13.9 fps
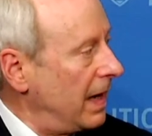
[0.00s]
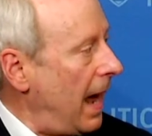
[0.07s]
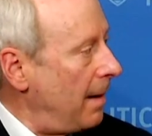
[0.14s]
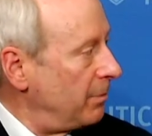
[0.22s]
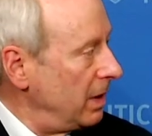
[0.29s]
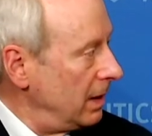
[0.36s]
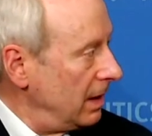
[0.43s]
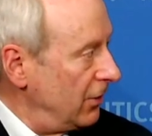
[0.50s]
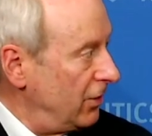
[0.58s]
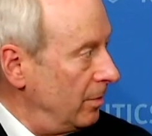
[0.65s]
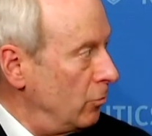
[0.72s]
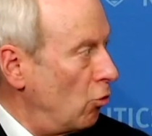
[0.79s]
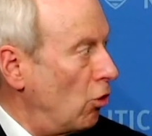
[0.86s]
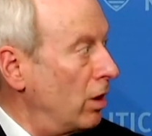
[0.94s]

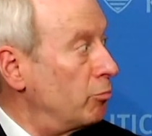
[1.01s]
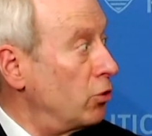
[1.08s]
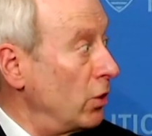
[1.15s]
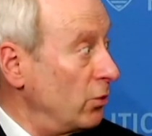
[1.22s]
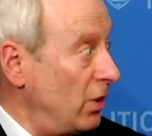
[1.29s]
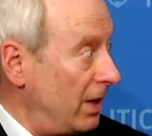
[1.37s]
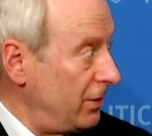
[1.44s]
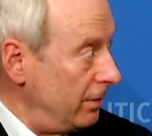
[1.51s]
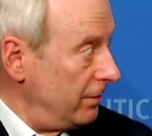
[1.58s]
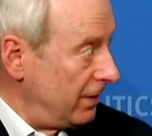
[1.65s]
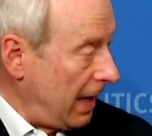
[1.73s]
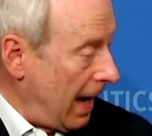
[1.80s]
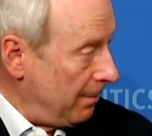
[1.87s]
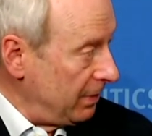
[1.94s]
capitalism or a progressive
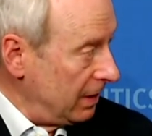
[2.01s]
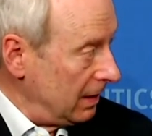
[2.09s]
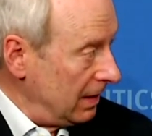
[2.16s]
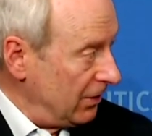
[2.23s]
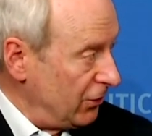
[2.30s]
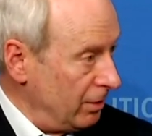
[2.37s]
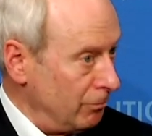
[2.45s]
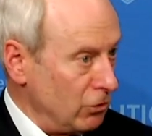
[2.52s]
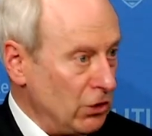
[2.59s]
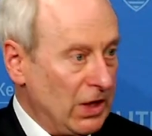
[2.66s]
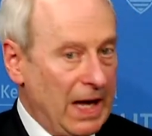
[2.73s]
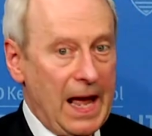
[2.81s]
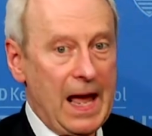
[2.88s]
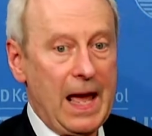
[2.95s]
capitalism
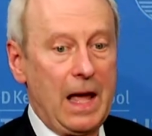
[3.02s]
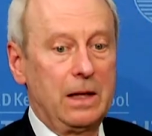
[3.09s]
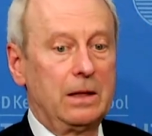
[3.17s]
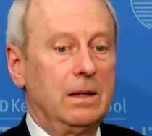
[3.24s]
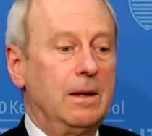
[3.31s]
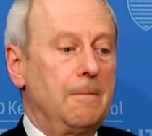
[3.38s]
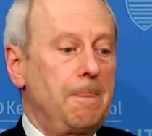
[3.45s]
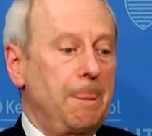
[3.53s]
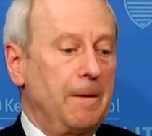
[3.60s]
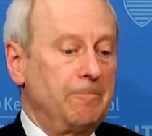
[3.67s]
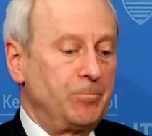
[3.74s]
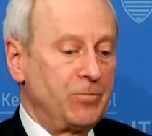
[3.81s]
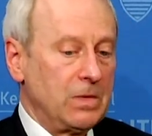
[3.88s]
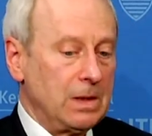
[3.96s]
can
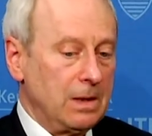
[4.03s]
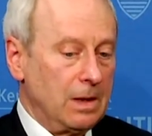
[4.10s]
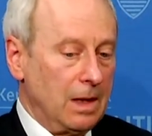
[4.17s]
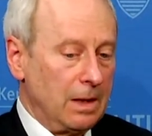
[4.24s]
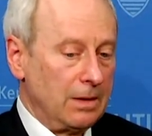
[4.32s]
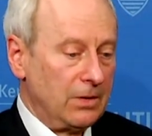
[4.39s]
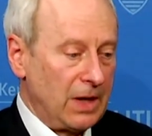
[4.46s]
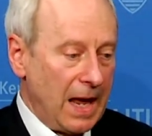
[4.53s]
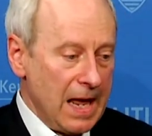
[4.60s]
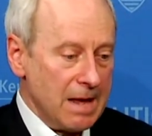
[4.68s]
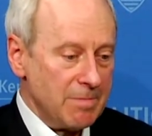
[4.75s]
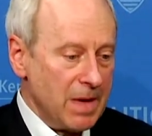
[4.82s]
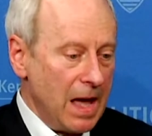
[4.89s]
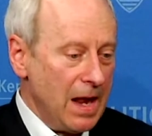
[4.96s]

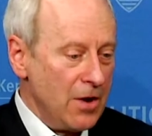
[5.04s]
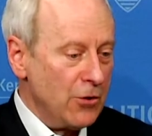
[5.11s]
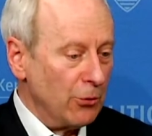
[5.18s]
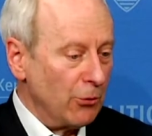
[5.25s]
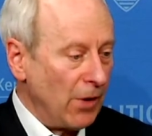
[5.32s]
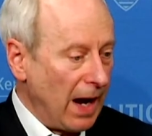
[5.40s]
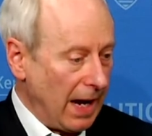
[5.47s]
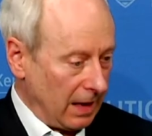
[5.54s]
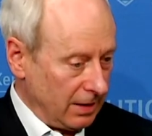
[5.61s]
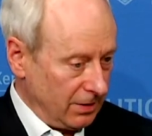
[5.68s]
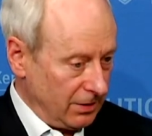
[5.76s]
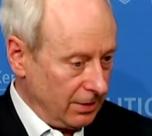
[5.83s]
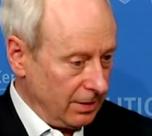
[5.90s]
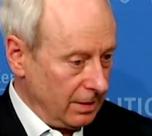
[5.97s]
tame and
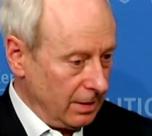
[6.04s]
direct